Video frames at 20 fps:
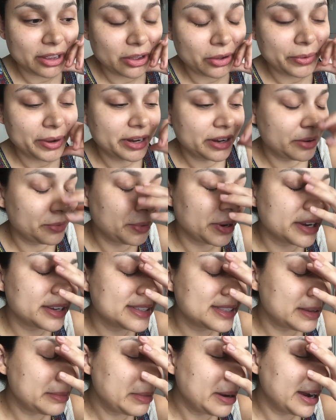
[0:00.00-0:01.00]
and going to work
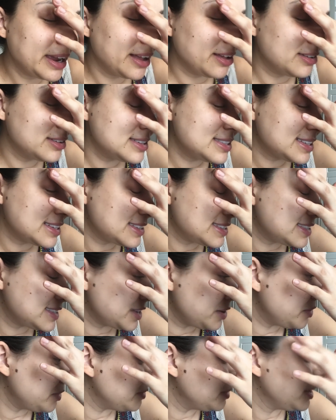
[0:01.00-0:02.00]
somewhere else, and
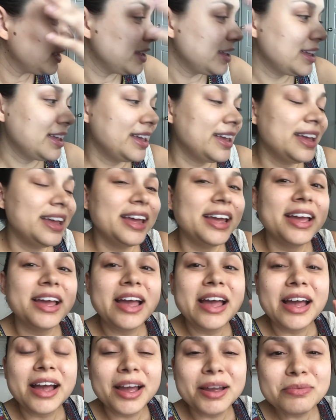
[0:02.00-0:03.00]
so
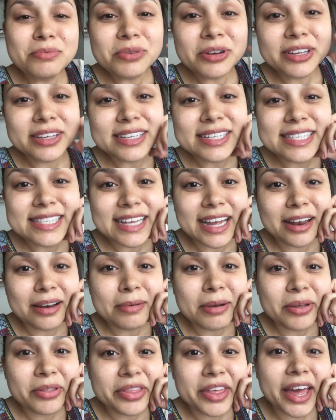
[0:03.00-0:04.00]
I'm really sad
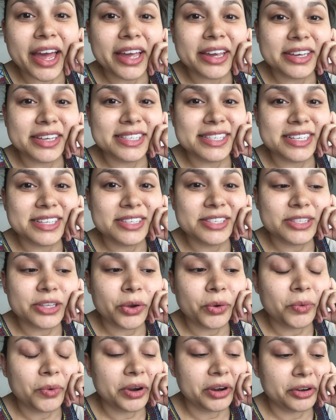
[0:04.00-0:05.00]
about that because he's
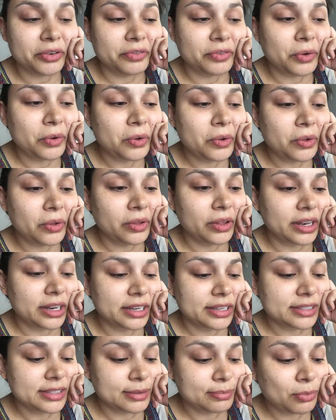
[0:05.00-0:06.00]
so wonderful
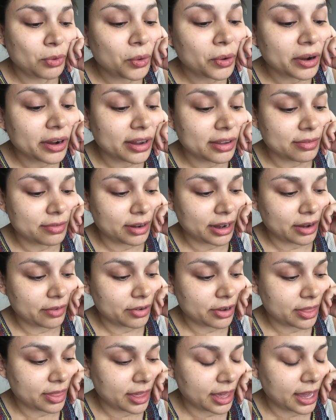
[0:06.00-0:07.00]
and supportive and
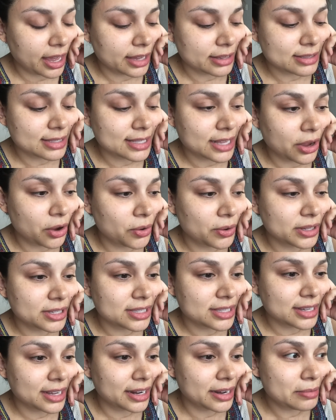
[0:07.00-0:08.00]
everything, and so
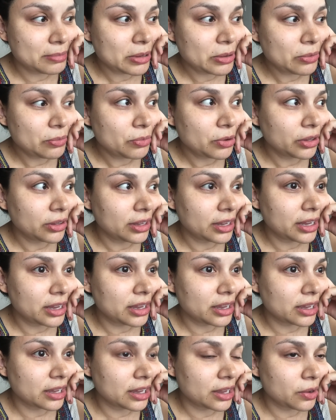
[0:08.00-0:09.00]
it's going to be
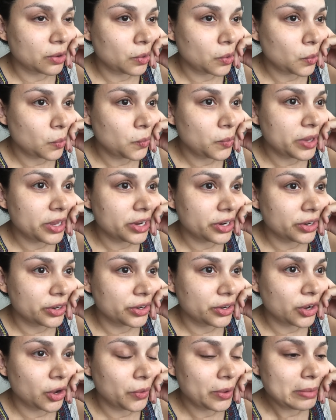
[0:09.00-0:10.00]
really
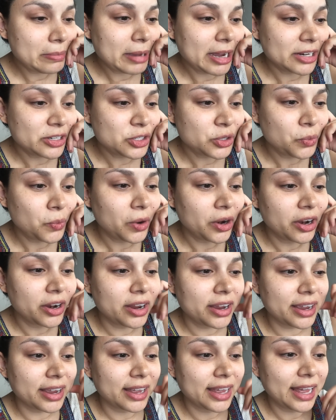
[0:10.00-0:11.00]
weird going back to
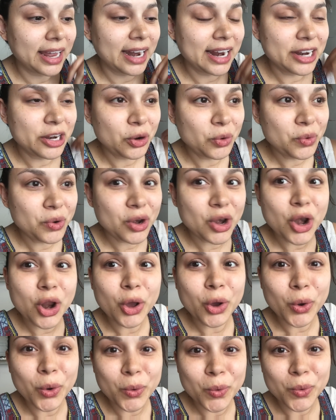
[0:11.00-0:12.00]
work, and I don't
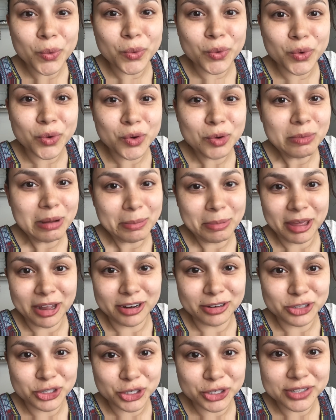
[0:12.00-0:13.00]
know who my
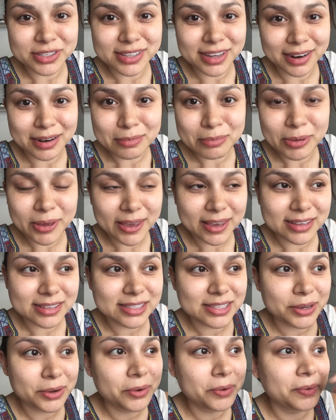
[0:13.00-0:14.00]
manager is going to be,
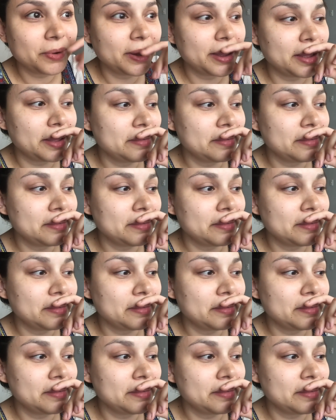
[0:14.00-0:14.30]
so